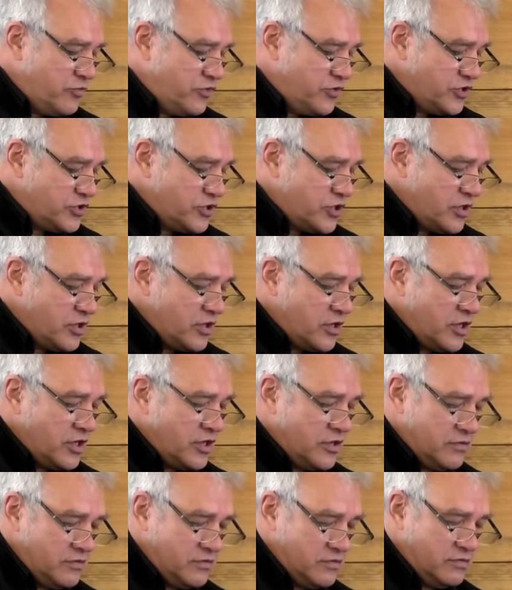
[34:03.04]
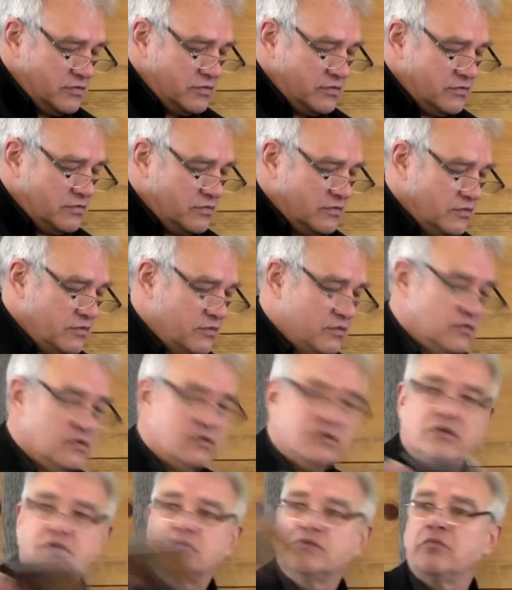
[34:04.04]
Bushong on it.
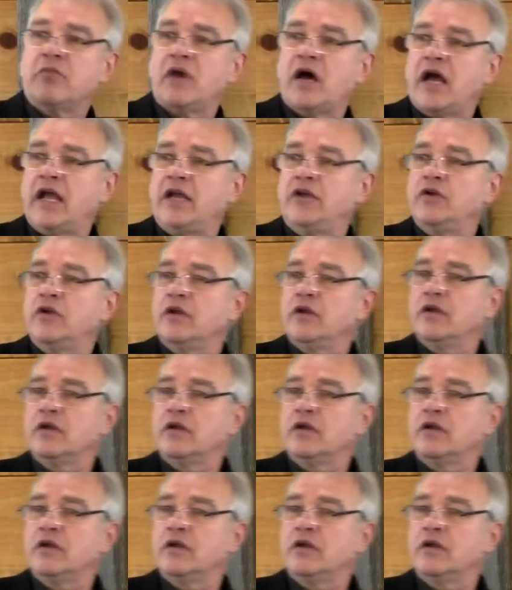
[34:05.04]
It's mine.